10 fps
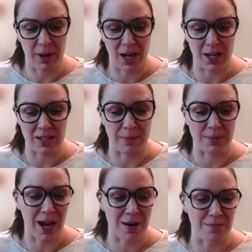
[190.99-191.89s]
But
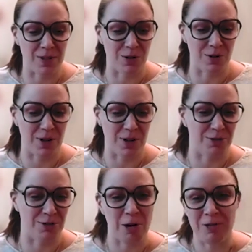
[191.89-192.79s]
sometimes you need
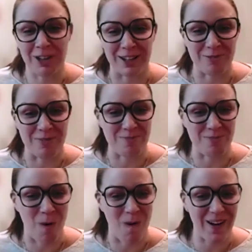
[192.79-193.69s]
to grow a little bit
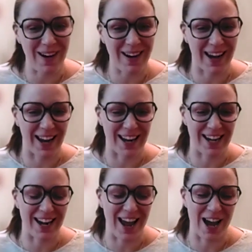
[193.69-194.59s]
more.
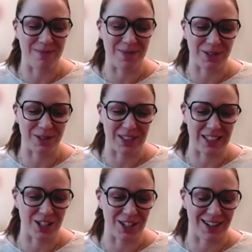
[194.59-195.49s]
And um, Dr.
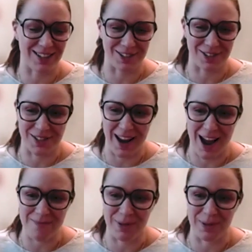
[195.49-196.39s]
Telischi and Dr.
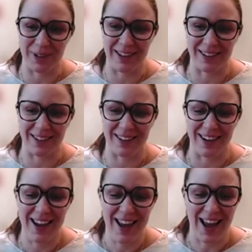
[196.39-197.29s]
Snapp, who were here
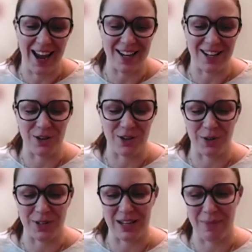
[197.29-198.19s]
at
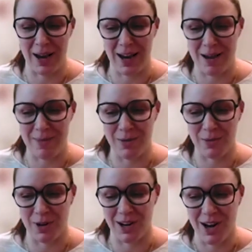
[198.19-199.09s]
University of Miami,
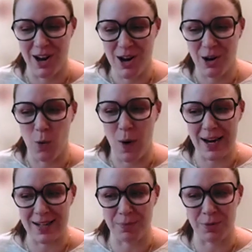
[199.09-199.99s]
were
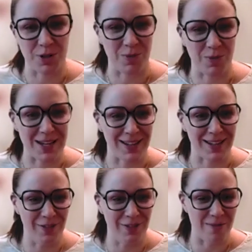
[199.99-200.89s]
quite
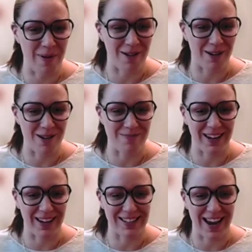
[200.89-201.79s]
persuasive about
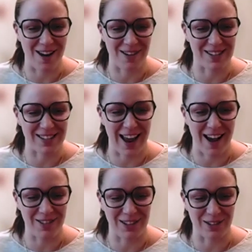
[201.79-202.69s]
coming down
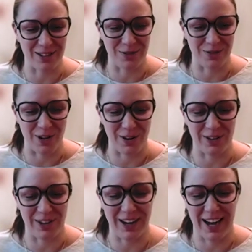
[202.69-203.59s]
south a little
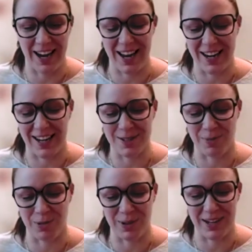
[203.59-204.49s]
farther and
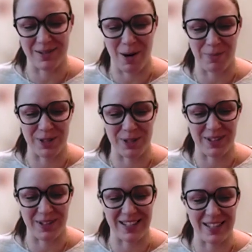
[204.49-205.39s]
exploring some
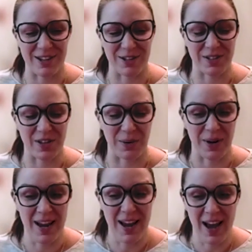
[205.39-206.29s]
opportunities here.
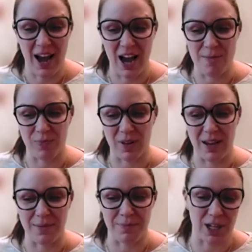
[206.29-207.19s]
So um,
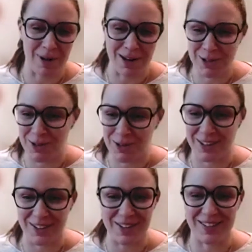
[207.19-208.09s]
it took about two
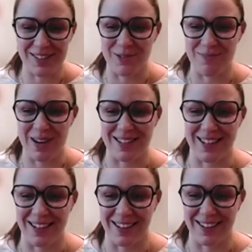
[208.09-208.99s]
years for me
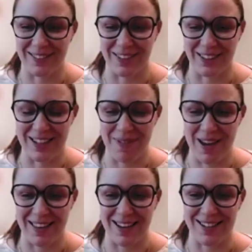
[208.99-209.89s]
to really
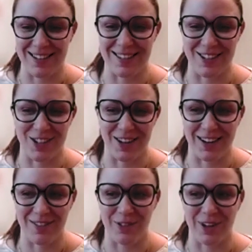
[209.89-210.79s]
make that
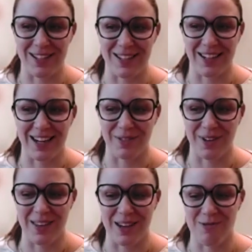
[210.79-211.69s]
decision and for us to get
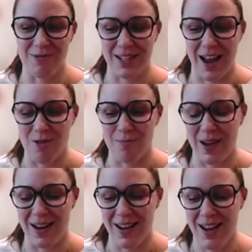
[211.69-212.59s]
everything worked out.
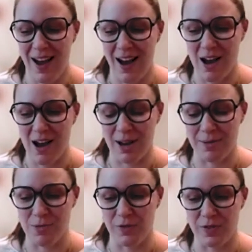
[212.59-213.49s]
But um, I
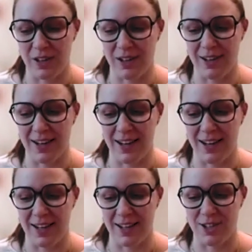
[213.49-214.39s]
moved here
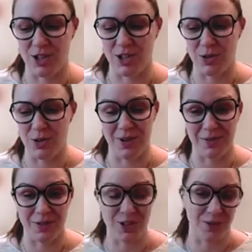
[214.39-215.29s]
in June
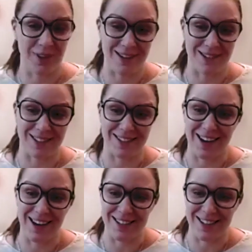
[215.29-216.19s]
of
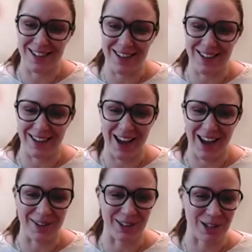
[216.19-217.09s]
2019 and
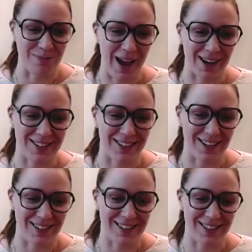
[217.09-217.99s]
haven't looked back
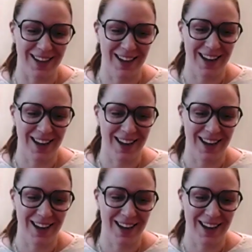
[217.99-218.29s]
since.